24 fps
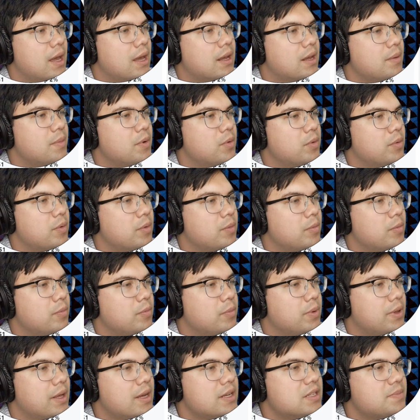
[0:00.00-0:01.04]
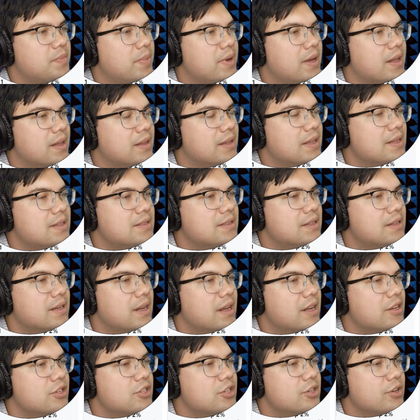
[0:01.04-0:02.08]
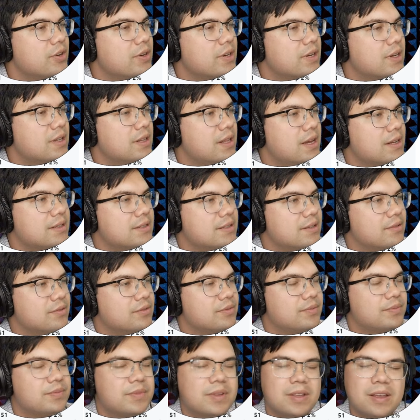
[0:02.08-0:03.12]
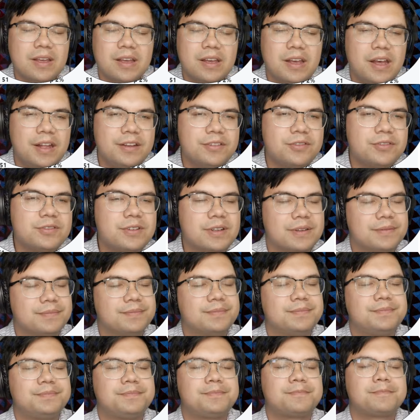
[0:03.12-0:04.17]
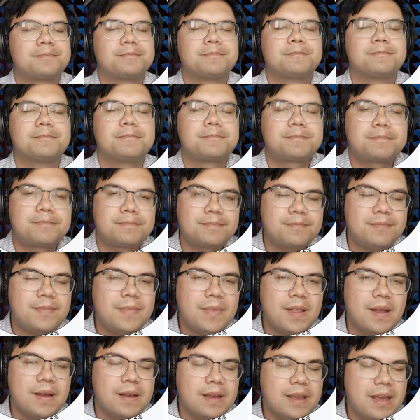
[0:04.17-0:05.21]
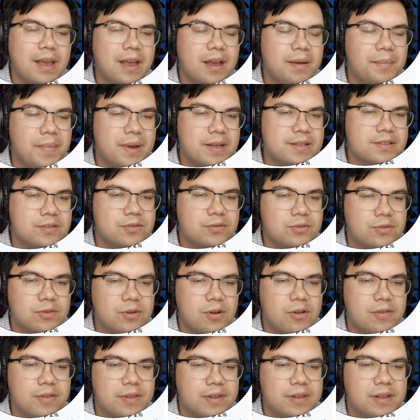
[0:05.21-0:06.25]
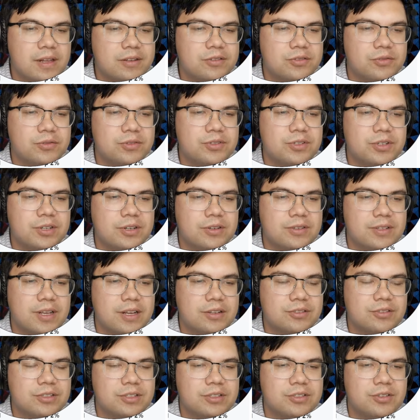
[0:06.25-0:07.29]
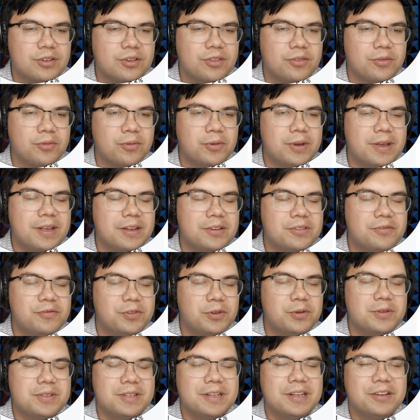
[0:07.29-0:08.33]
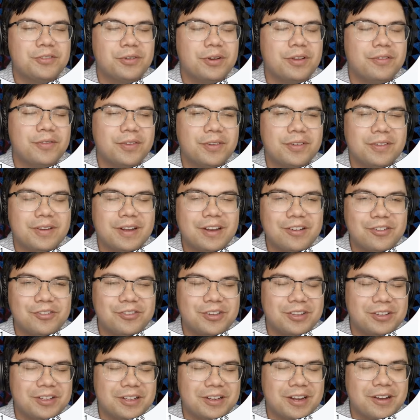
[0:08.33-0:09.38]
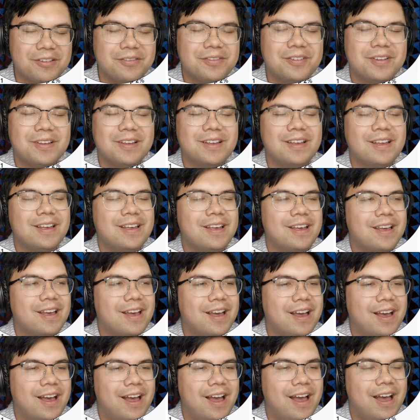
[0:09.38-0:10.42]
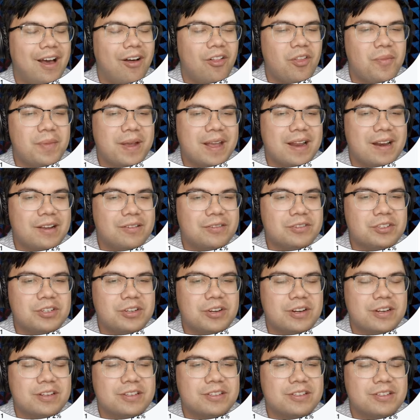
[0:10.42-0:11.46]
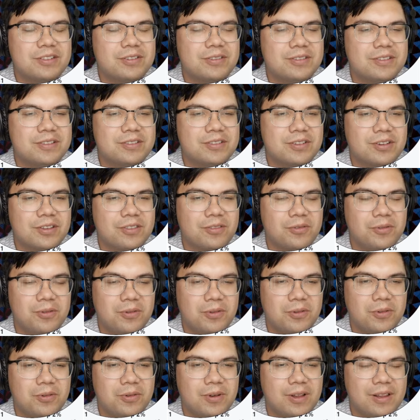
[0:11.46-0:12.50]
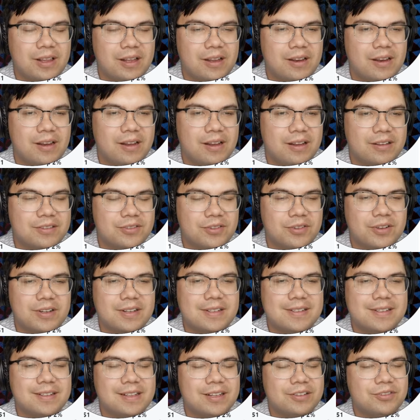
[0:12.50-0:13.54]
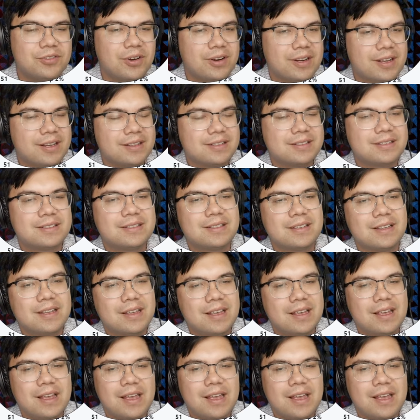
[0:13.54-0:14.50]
and can be replaced by at least an engineering elective. Interesting. Yeah, my school, all the electrical engineers actually took through heat, fluids, and heat transfer, interestingly enough. All the mechanical engineering students took through circuits and electronics.